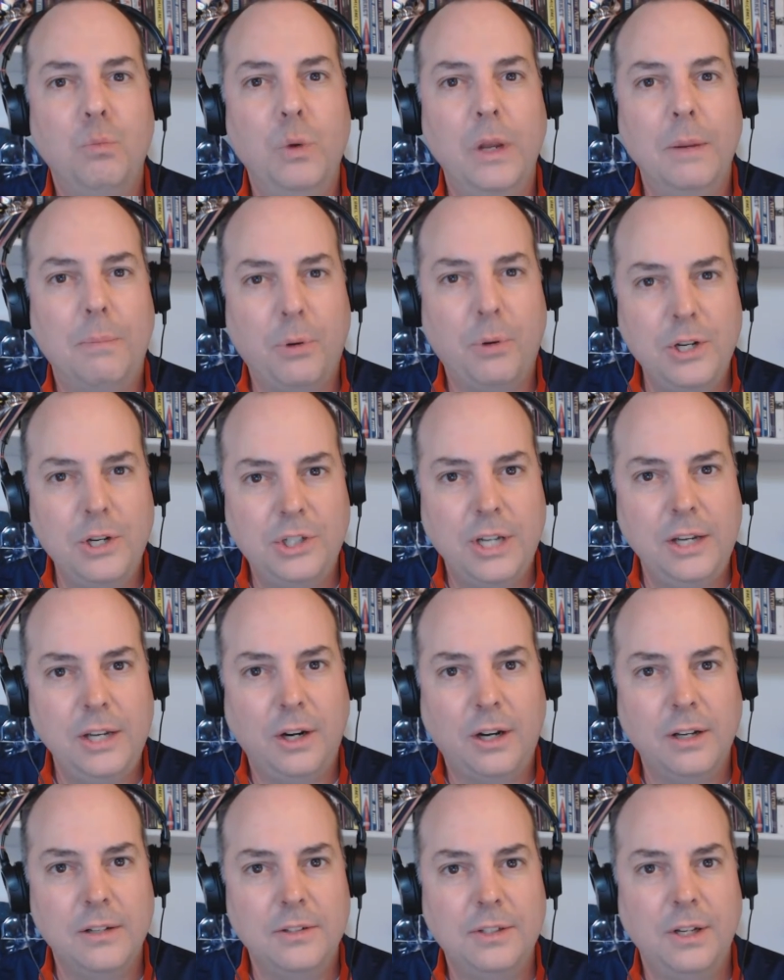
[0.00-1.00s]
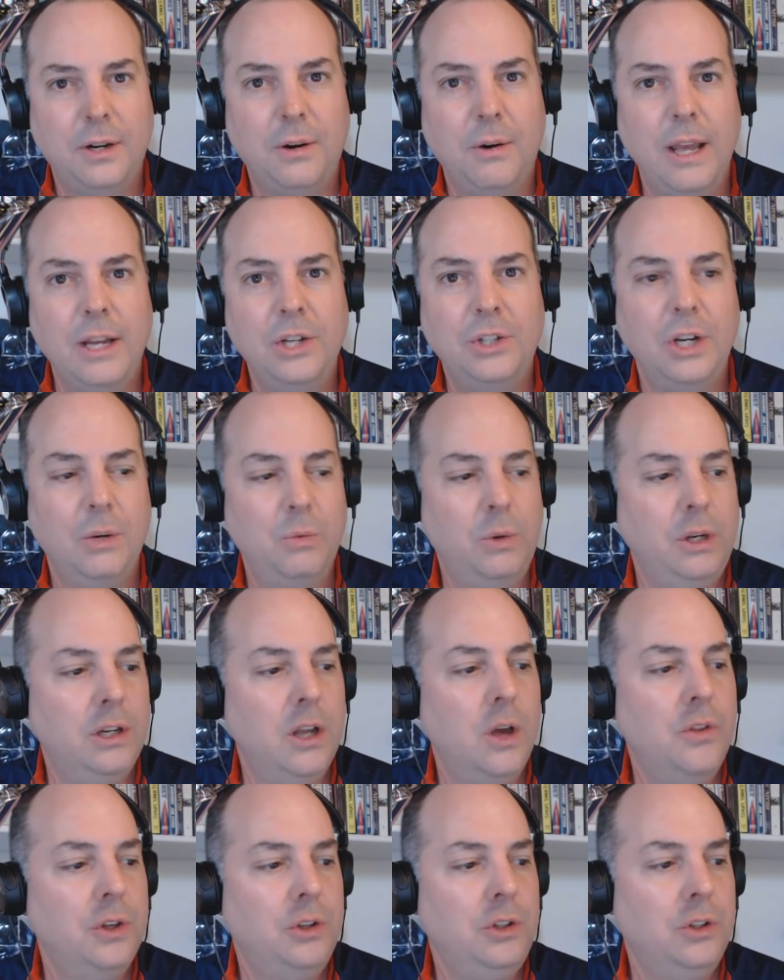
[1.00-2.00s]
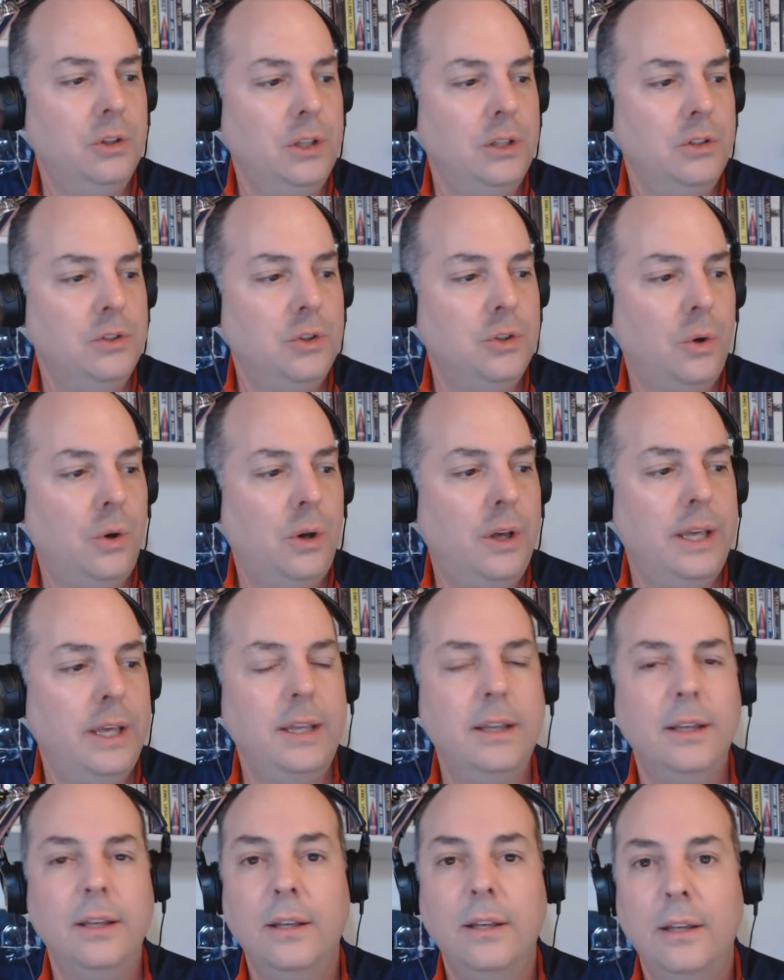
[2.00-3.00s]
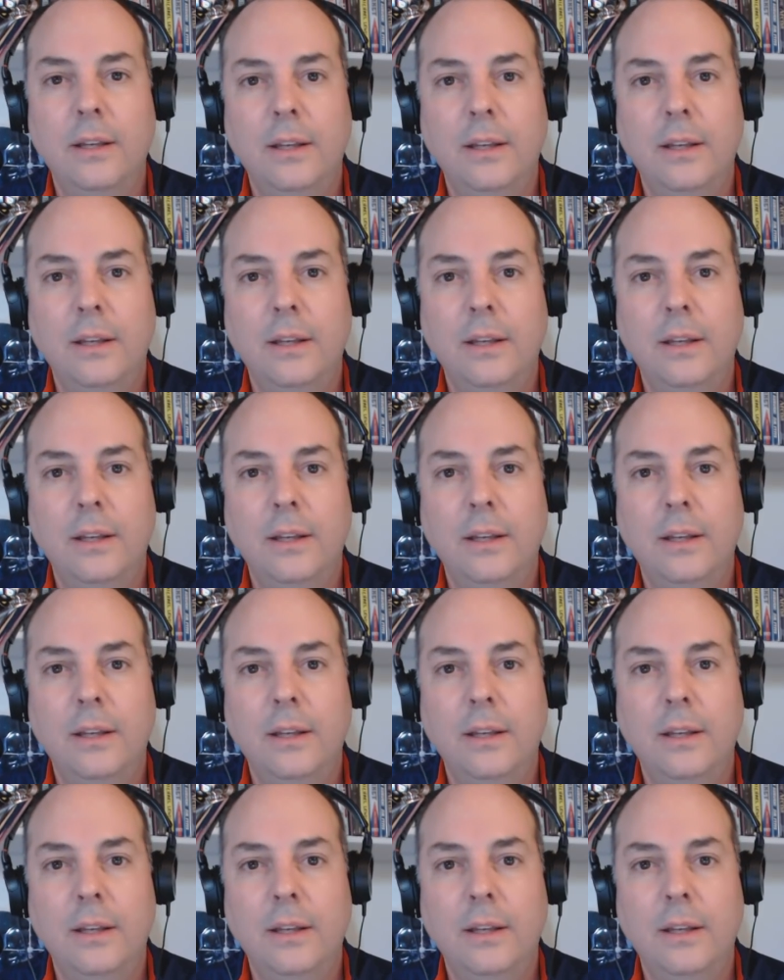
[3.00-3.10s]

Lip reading: we appreciate your consideration, and we know that you'll enjoy